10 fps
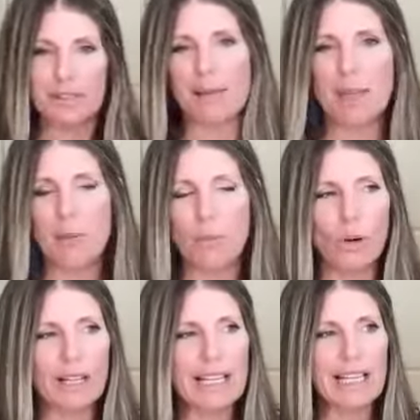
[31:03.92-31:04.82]
time that
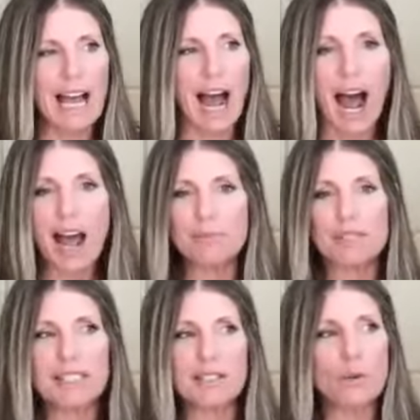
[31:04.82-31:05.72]
morning. I'm
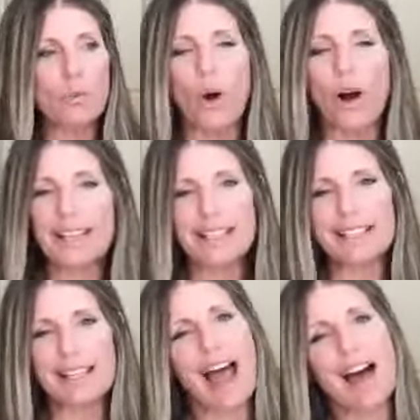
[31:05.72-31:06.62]
still
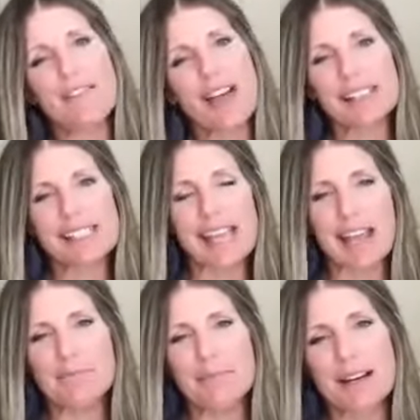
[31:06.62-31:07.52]
wanting to have that
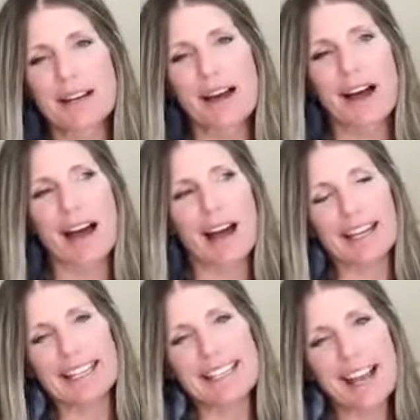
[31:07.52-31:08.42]
same
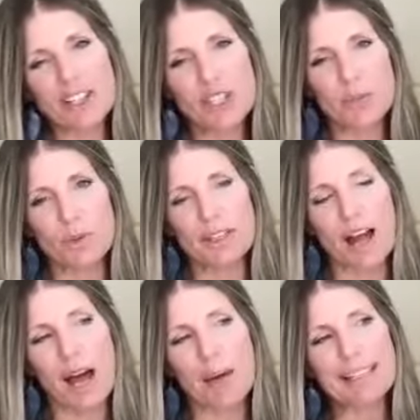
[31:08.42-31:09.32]
connection with
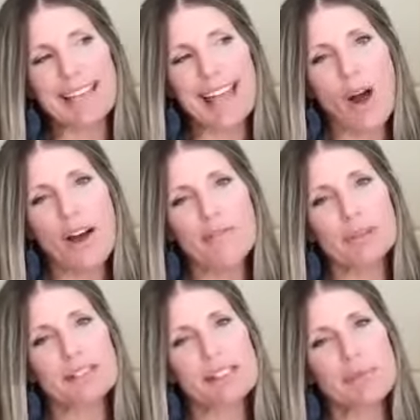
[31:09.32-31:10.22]
God, but now I've
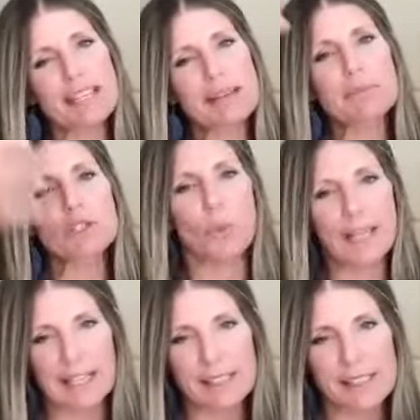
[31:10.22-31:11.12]
put something in
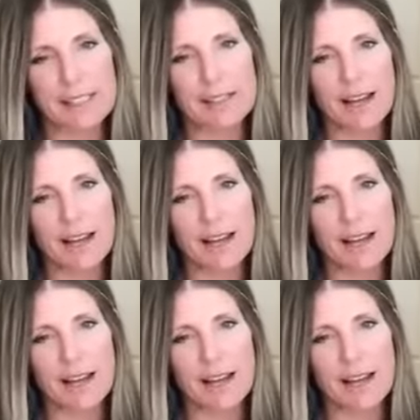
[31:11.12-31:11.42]
between us.